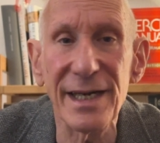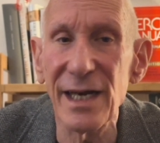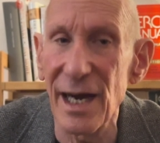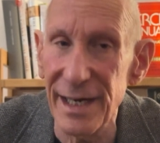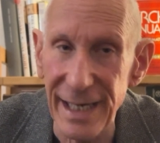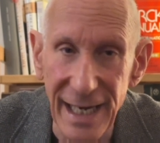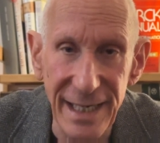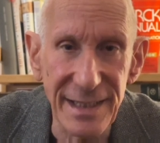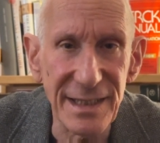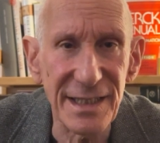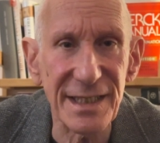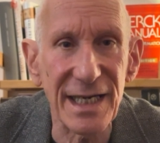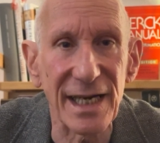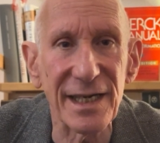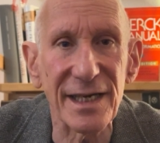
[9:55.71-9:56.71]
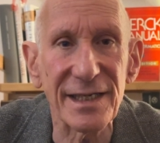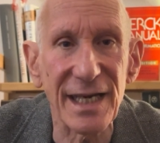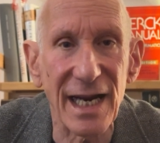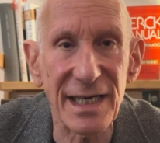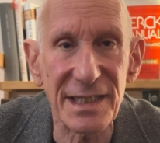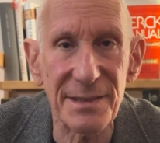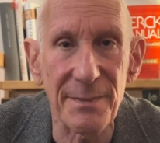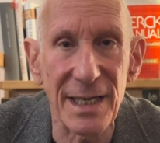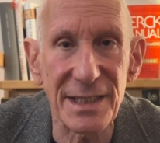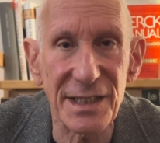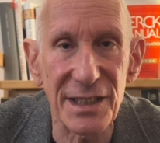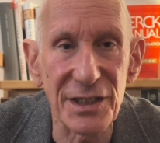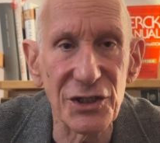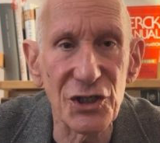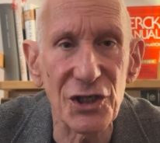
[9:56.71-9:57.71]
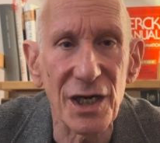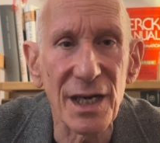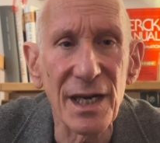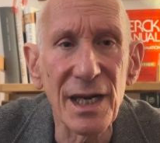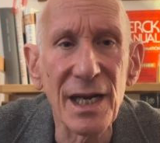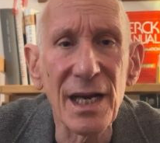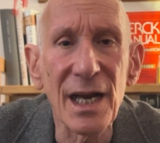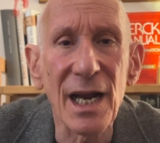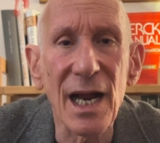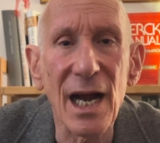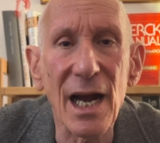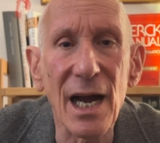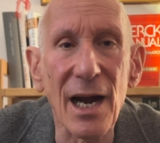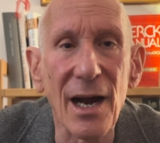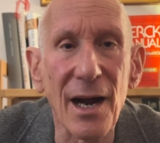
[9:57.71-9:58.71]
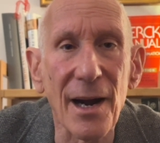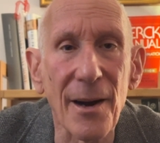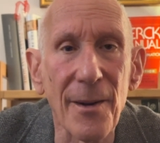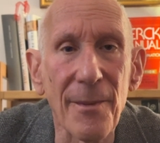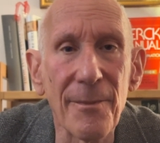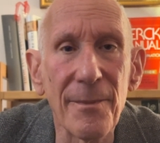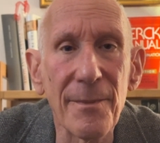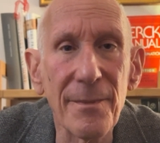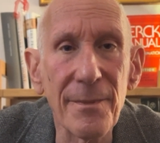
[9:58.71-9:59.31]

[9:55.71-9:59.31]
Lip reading: Again, send a text message hold